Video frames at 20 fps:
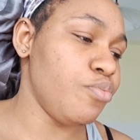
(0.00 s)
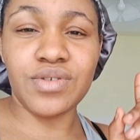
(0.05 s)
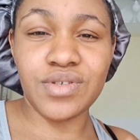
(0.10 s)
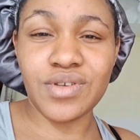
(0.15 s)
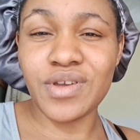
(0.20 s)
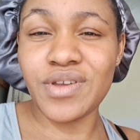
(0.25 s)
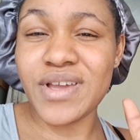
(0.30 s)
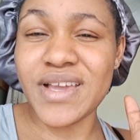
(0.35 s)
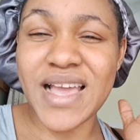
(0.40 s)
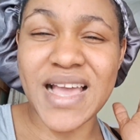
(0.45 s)

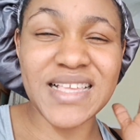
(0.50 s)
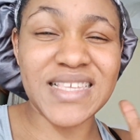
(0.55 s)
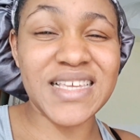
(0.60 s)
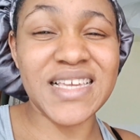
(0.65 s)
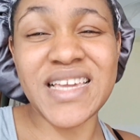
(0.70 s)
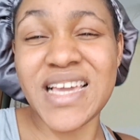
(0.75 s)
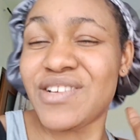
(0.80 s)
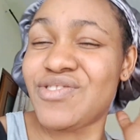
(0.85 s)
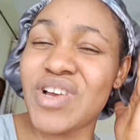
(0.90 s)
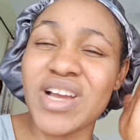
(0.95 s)
So you guys,
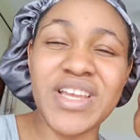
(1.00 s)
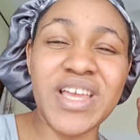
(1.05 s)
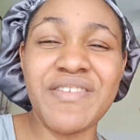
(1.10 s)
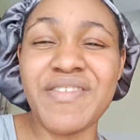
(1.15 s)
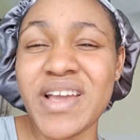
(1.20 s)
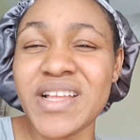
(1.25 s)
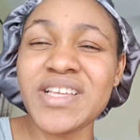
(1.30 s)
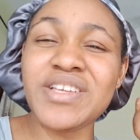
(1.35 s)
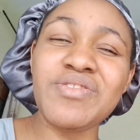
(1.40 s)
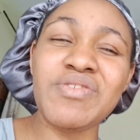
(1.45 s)
in case you are
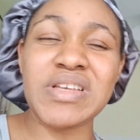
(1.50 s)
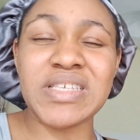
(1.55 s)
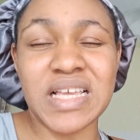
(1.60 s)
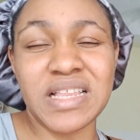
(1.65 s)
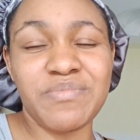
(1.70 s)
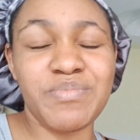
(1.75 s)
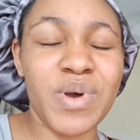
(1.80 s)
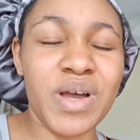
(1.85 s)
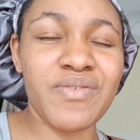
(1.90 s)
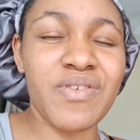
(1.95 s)
hearing any noise
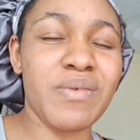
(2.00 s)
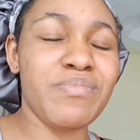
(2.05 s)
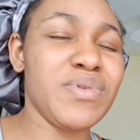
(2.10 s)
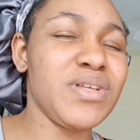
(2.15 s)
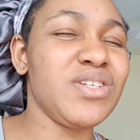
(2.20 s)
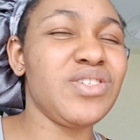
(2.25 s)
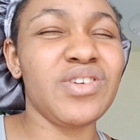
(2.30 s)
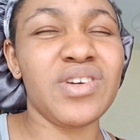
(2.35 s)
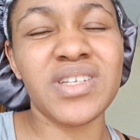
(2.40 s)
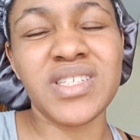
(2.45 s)
at the background,
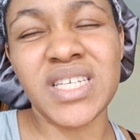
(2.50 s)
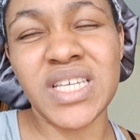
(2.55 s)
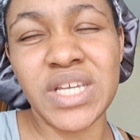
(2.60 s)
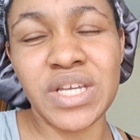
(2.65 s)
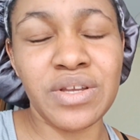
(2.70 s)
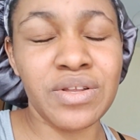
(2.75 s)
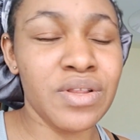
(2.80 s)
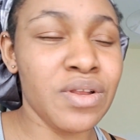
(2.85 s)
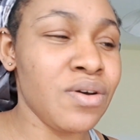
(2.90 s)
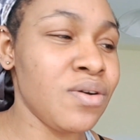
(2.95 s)
please just
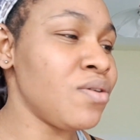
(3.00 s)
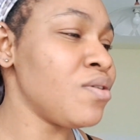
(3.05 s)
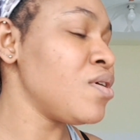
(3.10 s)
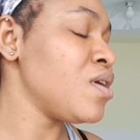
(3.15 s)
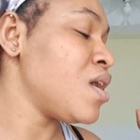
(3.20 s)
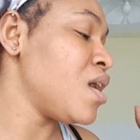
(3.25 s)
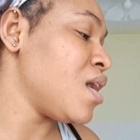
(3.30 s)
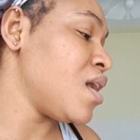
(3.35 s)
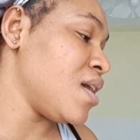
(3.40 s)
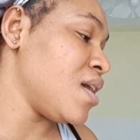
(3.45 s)
ignore.
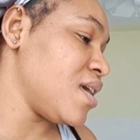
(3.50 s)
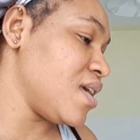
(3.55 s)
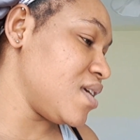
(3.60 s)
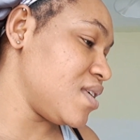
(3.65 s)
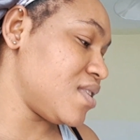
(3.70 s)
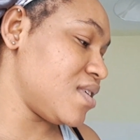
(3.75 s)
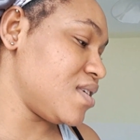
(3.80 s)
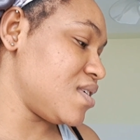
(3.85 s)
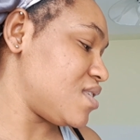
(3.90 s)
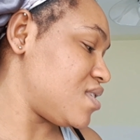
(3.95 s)

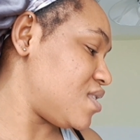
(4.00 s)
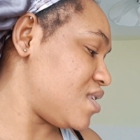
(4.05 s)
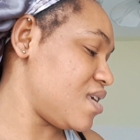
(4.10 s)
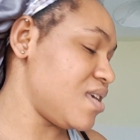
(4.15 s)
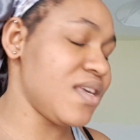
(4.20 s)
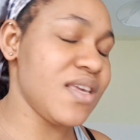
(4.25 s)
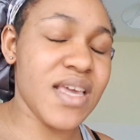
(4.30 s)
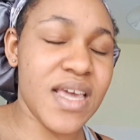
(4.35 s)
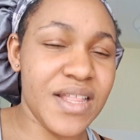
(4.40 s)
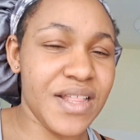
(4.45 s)
It is
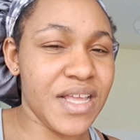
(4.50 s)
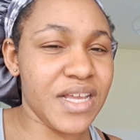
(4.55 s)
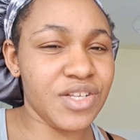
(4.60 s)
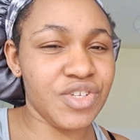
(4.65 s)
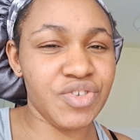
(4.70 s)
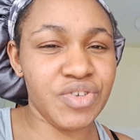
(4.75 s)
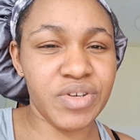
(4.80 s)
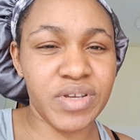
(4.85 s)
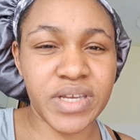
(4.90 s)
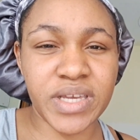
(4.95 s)
the
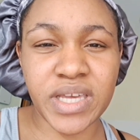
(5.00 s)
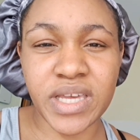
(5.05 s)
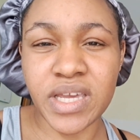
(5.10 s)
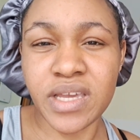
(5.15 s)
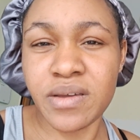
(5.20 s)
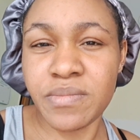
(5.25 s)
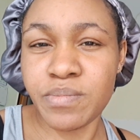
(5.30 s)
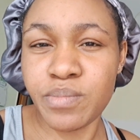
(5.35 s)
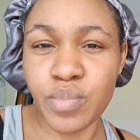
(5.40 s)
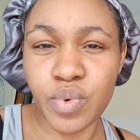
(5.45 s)
electric
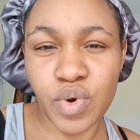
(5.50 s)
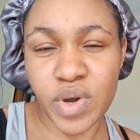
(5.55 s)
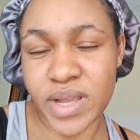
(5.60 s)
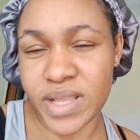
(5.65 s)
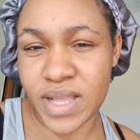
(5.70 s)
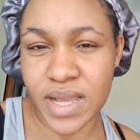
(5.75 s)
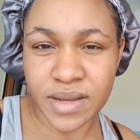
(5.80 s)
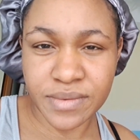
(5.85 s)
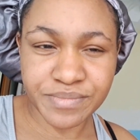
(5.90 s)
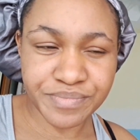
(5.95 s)

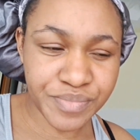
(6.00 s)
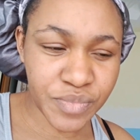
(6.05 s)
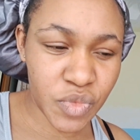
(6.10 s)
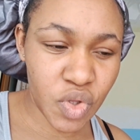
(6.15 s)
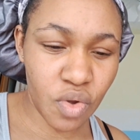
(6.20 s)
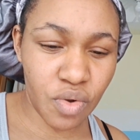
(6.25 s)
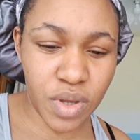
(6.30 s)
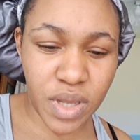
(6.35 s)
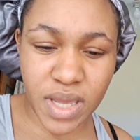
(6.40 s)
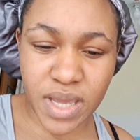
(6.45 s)
boiler,
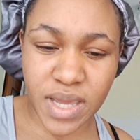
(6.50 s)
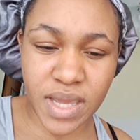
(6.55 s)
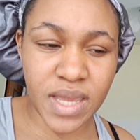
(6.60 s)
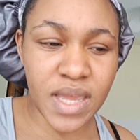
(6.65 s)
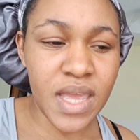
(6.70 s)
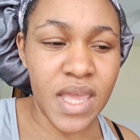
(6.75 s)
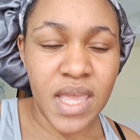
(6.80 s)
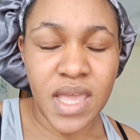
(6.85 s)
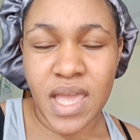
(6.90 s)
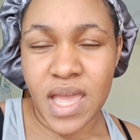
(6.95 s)
okay?
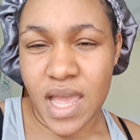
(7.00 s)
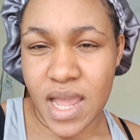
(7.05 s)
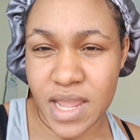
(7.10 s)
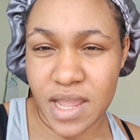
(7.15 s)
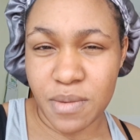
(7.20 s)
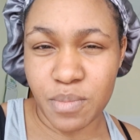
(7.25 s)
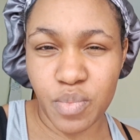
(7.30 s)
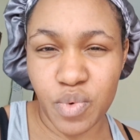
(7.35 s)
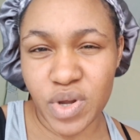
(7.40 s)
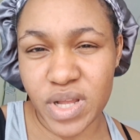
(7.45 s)
I
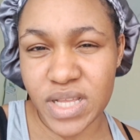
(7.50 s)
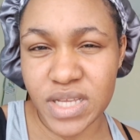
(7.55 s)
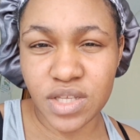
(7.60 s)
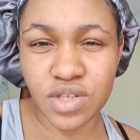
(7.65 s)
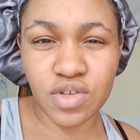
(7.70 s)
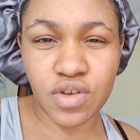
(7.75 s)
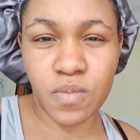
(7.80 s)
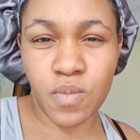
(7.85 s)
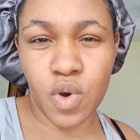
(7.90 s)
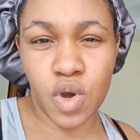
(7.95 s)
am
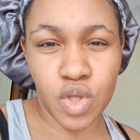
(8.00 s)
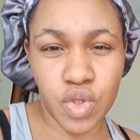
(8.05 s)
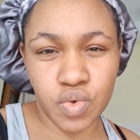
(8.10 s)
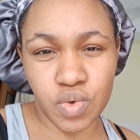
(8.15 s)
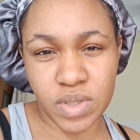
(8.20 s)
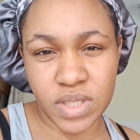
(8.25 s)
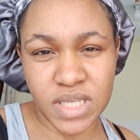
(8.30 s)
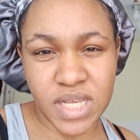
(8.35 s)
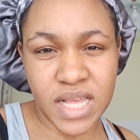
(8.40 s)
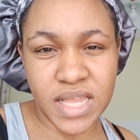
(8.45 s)
boiling some
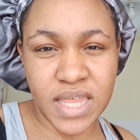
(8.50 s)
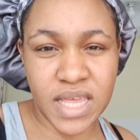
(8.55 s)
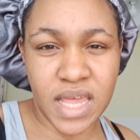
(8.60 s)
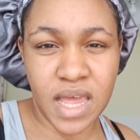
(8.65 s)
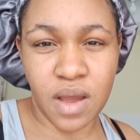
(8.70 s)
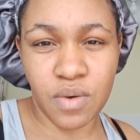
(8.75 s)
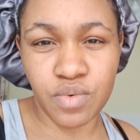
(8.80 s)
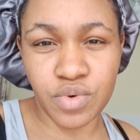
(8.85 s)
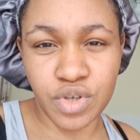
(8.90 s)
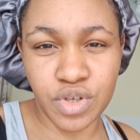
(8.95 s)
hot water that
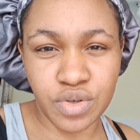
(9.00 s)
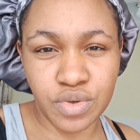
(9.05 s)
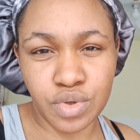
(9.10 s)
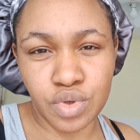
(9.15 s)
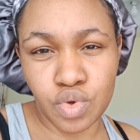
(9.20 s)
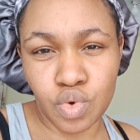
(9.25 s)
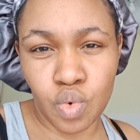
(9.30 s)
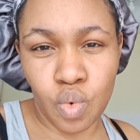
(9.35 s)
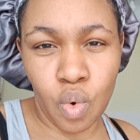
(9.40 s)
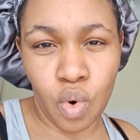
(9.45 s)
I will
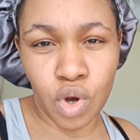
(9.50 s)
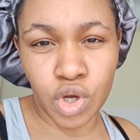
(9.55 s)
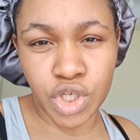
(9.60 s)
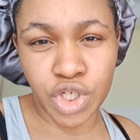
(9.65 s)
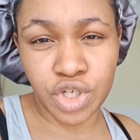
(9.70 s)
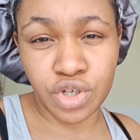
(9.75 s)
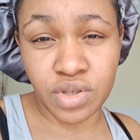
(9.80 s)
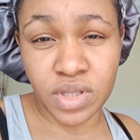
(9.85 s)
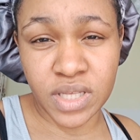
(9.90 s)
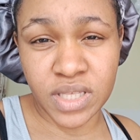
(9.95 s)
use to
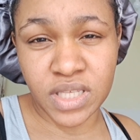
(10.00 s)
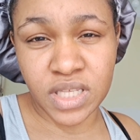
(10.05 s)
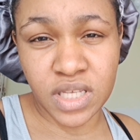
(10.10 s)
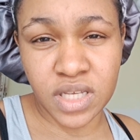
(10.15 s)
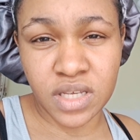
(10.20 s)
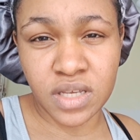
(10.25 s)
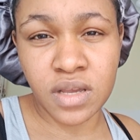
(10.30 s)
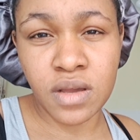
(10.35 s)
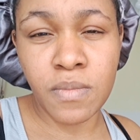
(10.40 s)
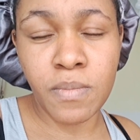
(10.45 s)
wash
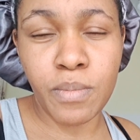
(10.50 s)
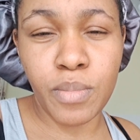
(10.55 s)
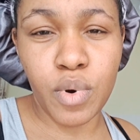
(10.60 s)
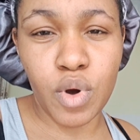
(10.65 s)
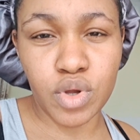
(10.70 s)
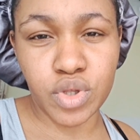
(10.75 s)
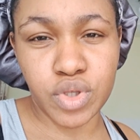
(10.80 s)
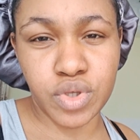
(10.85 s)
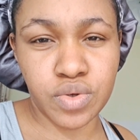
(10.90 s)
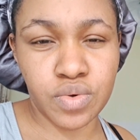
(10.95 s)
Unity
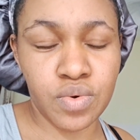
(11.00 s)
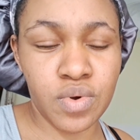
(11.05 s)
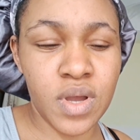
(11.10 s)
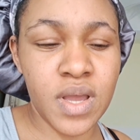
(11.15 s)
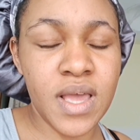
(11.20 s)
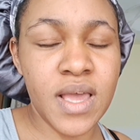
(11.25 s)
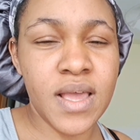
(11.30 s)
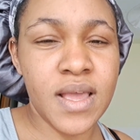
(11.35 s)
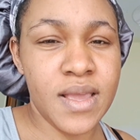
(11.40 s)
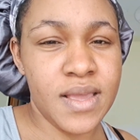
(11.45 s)
bottle,
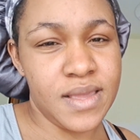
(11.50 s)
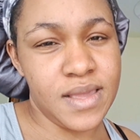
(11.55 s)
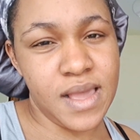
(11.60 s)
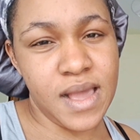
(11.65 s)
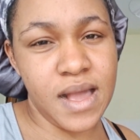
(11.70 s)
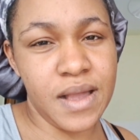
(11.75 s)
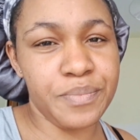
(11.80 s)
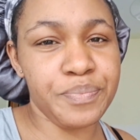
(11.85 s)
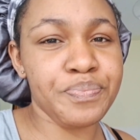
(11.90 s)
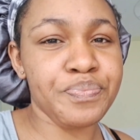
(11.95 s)

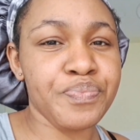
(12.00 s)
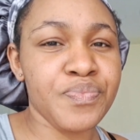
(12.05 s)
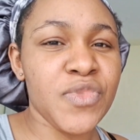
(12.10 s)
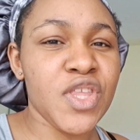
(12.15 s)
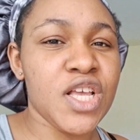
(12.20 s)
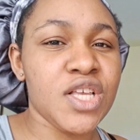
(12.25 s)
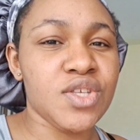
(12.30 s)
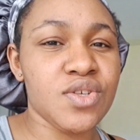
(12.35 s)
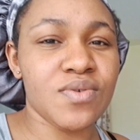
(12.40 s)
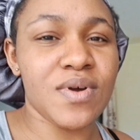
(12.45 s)
yeah?
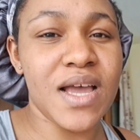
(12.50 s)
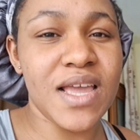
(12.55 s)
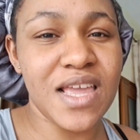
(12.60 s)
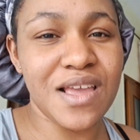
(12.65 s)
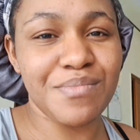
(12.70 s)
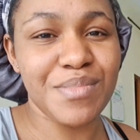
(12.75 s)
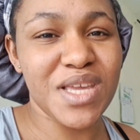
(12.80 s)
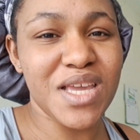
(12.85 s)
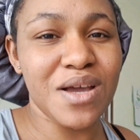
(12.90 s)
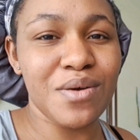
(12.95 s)
So I
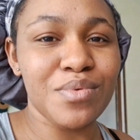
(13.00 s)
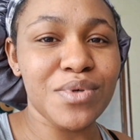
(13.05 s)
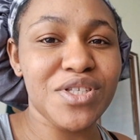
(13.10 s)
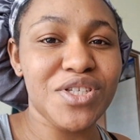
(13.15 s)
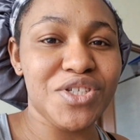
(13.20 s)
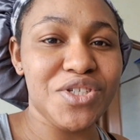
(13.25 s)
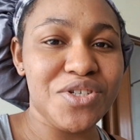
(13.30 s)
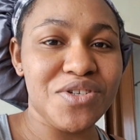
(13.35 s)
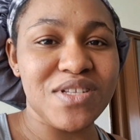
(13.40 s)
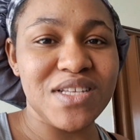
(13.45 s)
am here
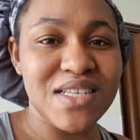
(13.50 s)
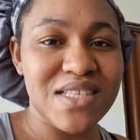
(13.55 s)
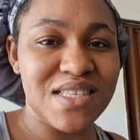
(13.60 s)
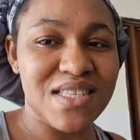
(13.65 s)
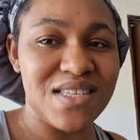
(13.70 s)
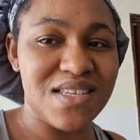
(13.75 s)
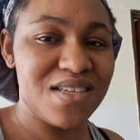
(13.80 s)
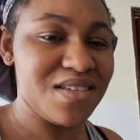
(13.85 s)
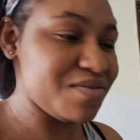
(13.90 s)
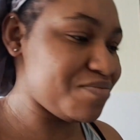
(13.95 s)
with
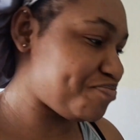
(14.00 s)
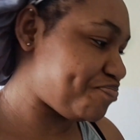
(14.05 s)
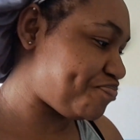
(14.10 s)
Unity.